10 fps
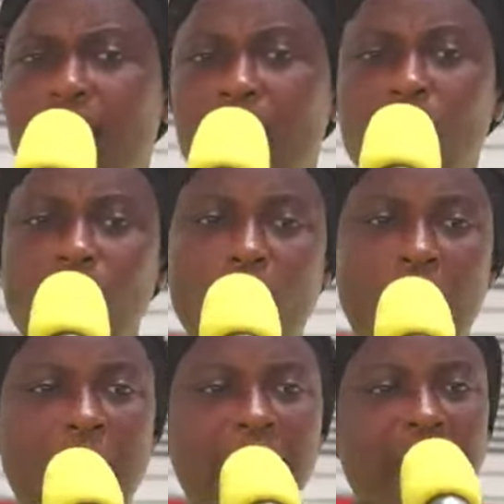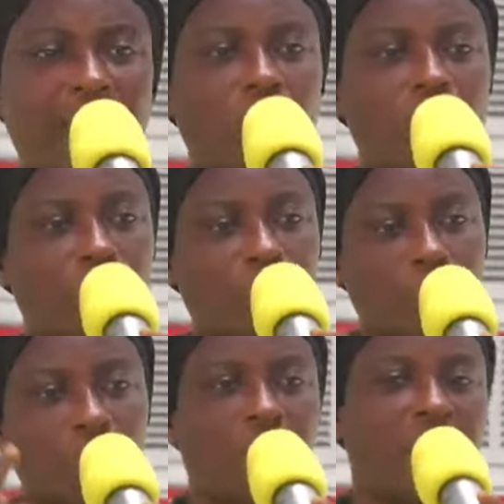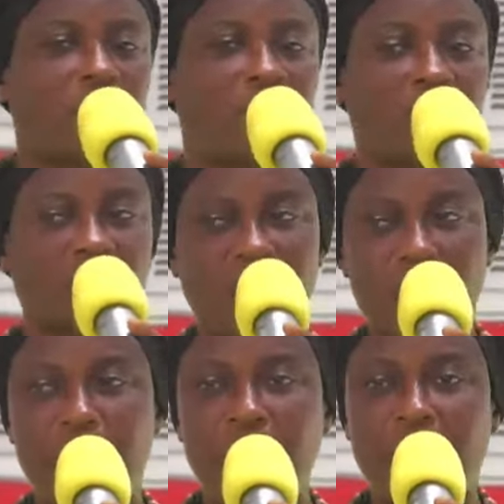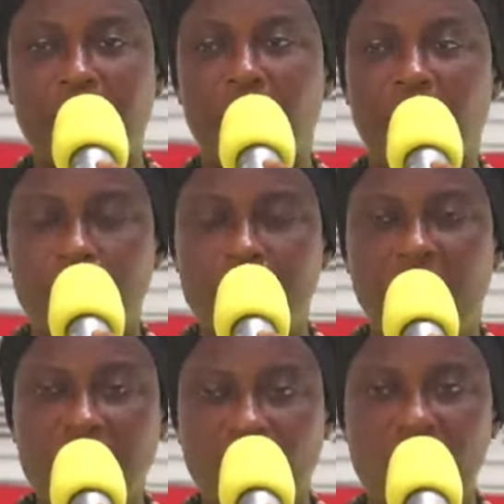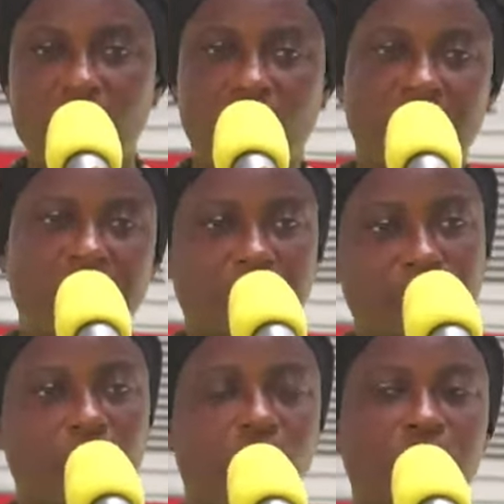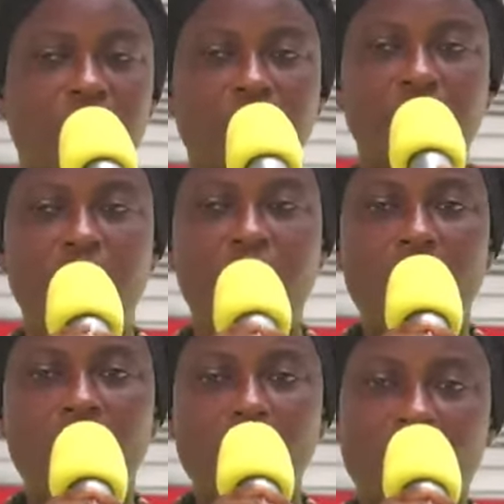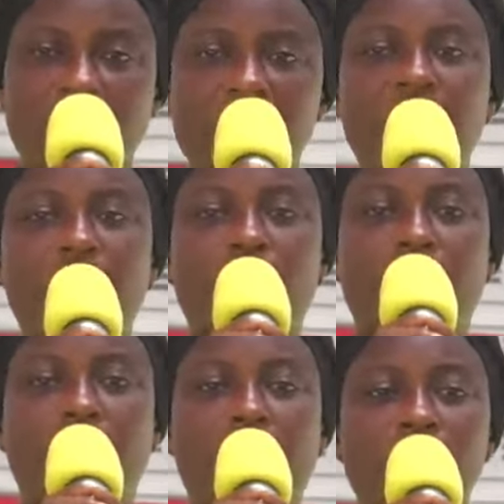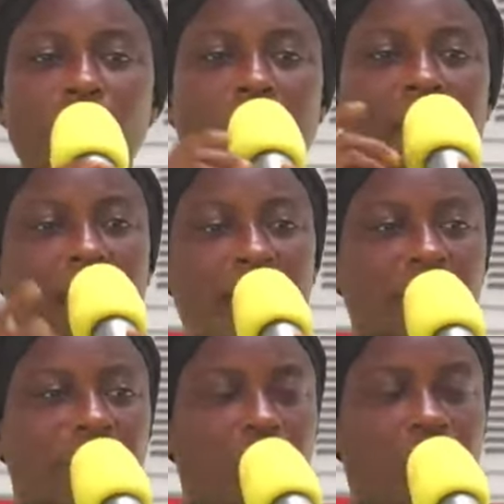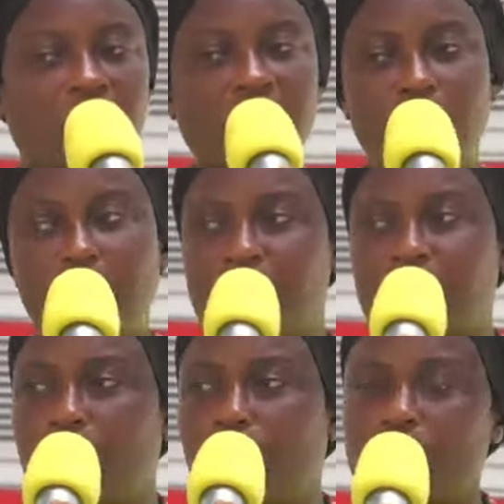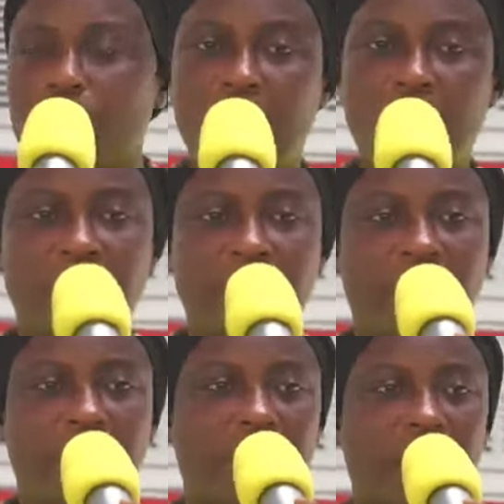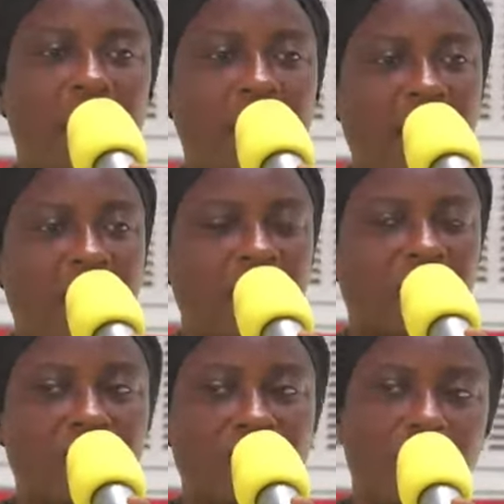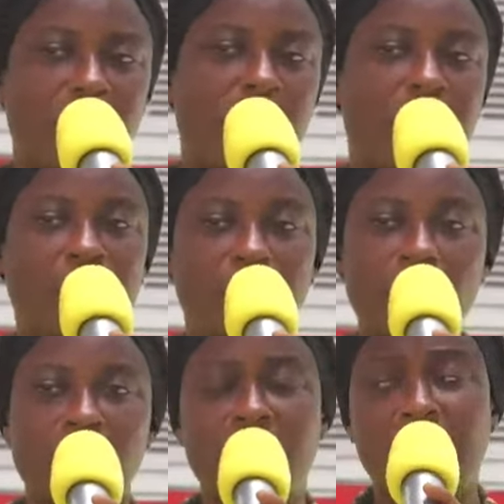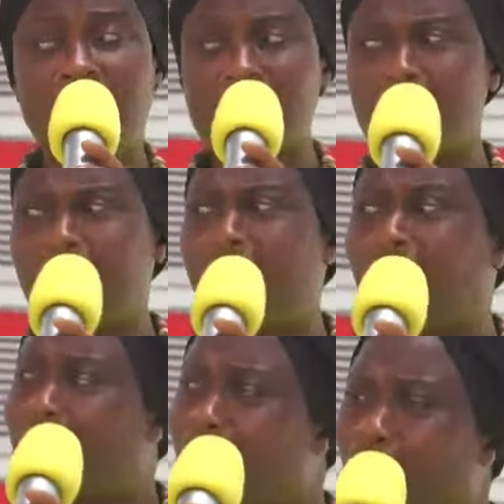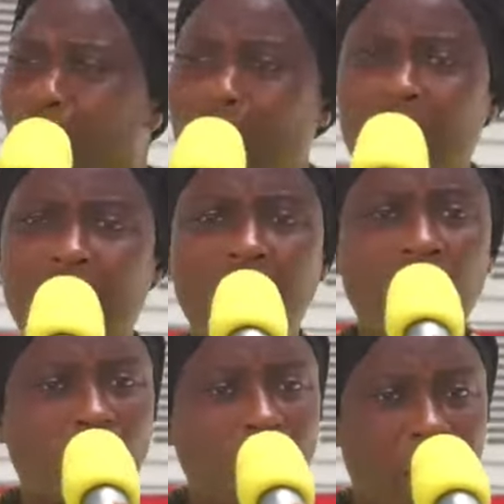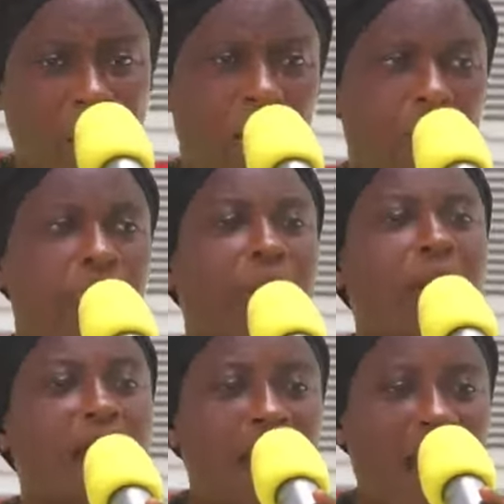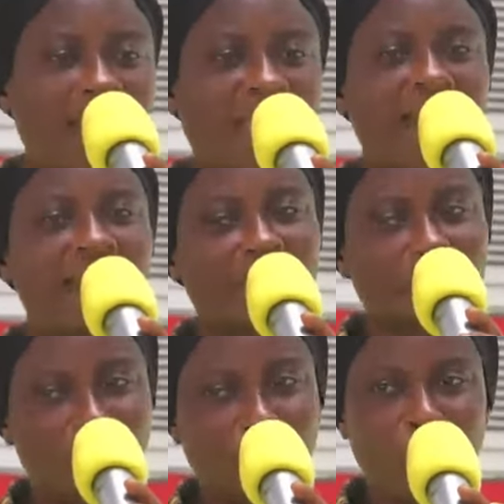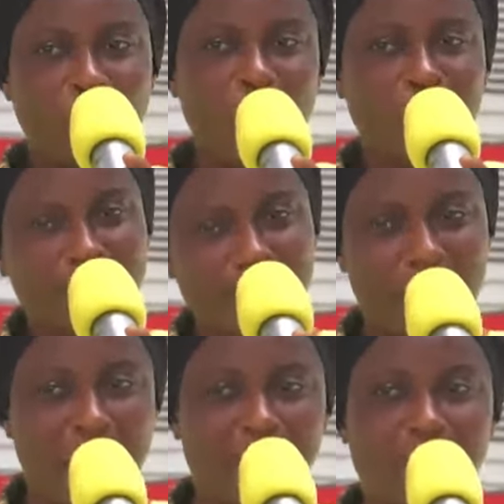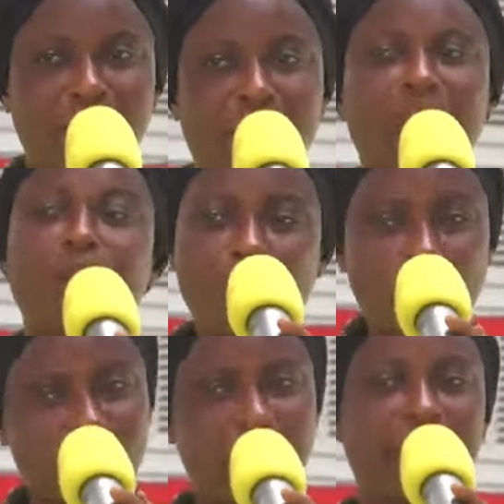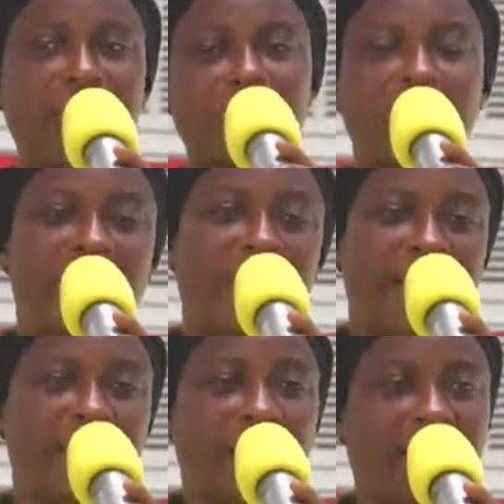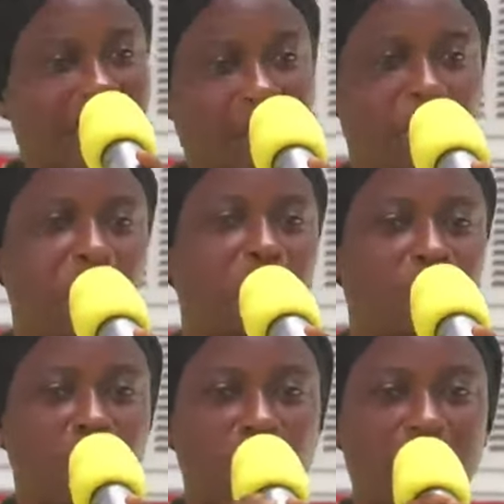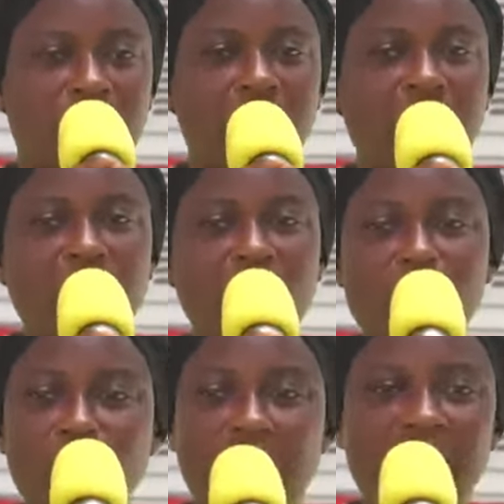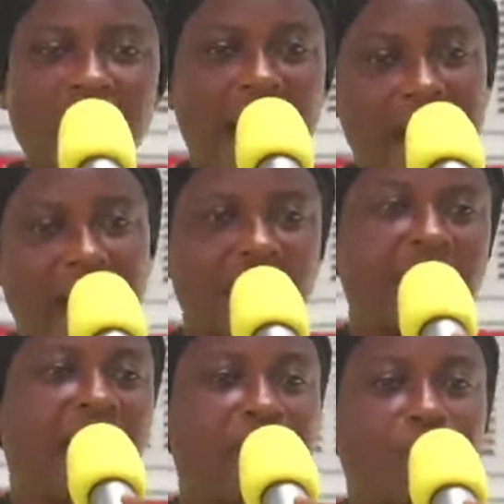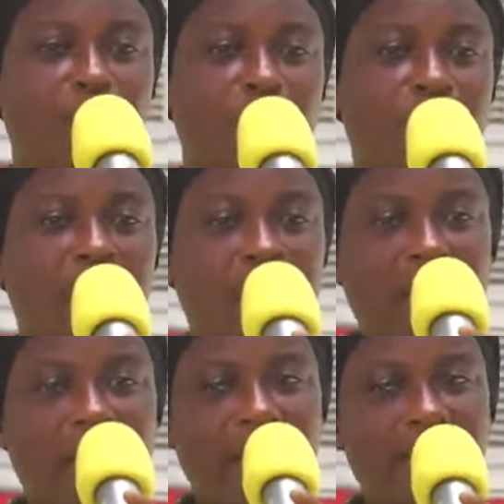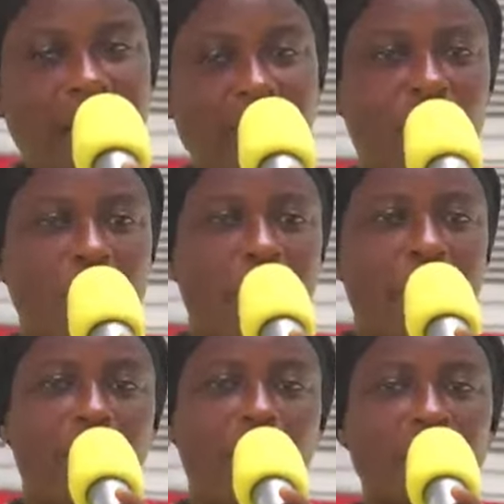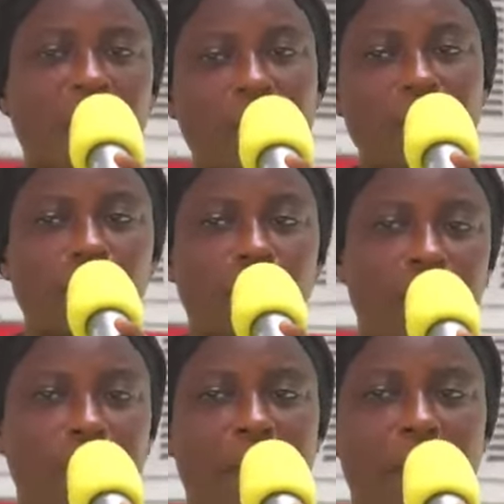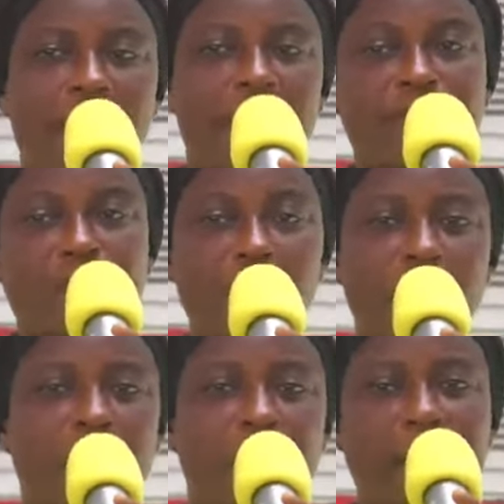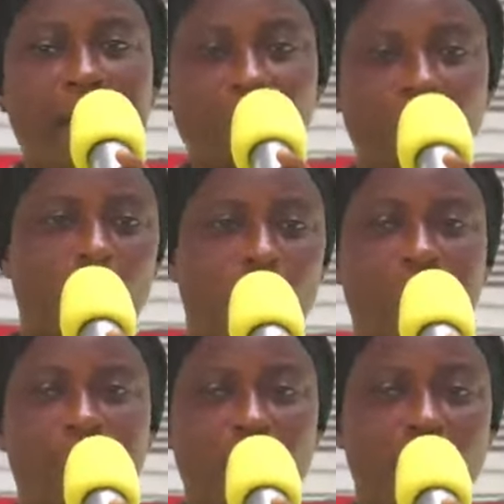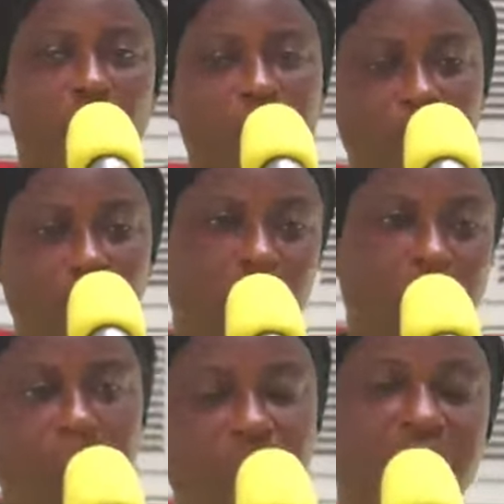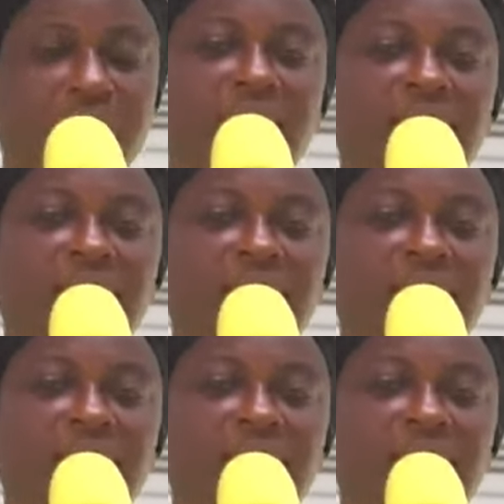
So my mind now told me to go to the headquarters church and pick um, the address of the Edo Crusade. So I just said, okay. So when I went to the headquarters, I said, please, you put your help me the address of the Edo Crusade. They asked me, ah, can you go, go alone? I said, the God of this mountain will direct me down there. That you should not worry. So that is how I entered road, entered from uh, eh, Port Harcourt to Imbiama, from Imbiama to Warri, from Warri to Edo State.